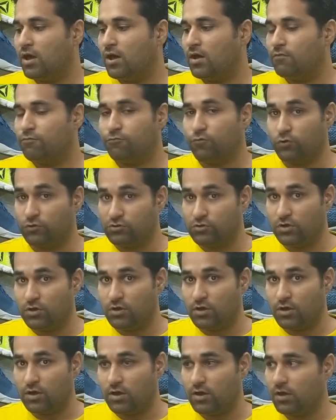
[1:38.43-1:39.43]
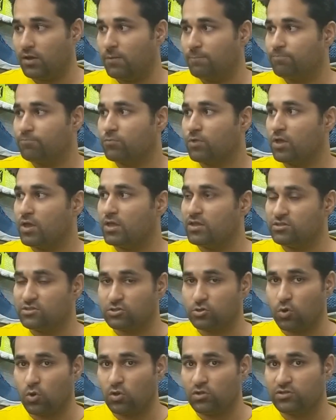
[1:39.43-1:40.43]
foot
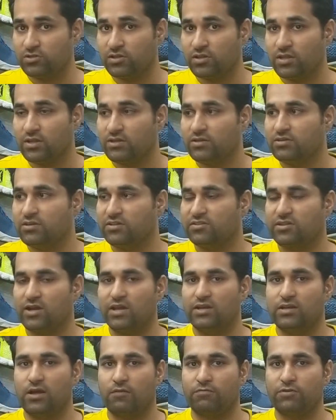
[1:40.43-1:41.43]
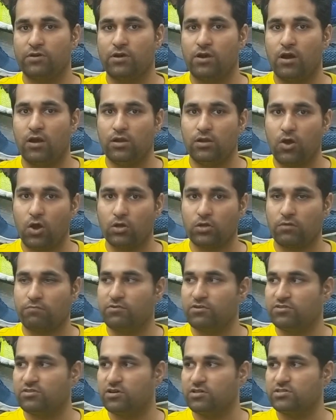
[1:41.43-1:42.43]
insoles, designed after a lot of
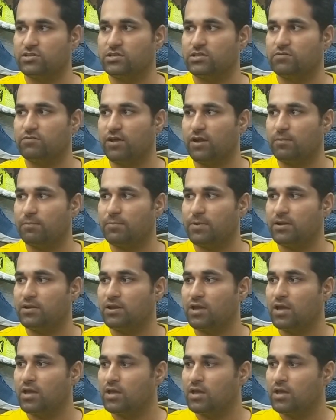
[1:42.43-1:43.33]
research and development.